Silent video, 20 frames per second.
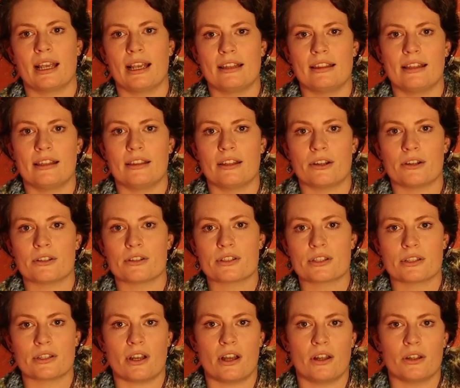And then
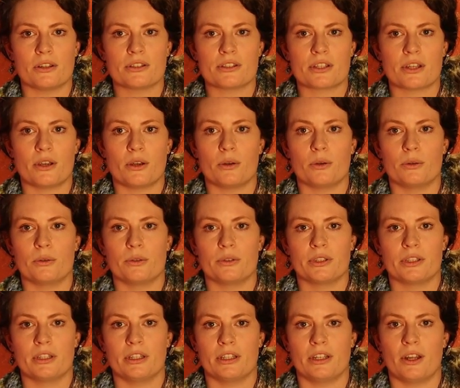there's also,
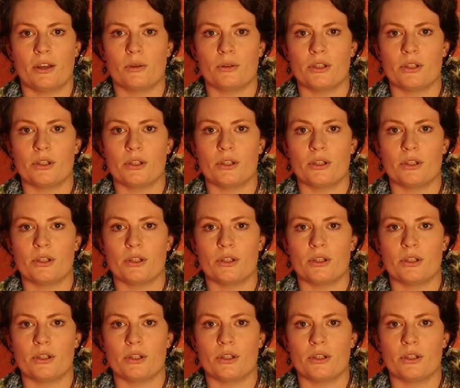you know,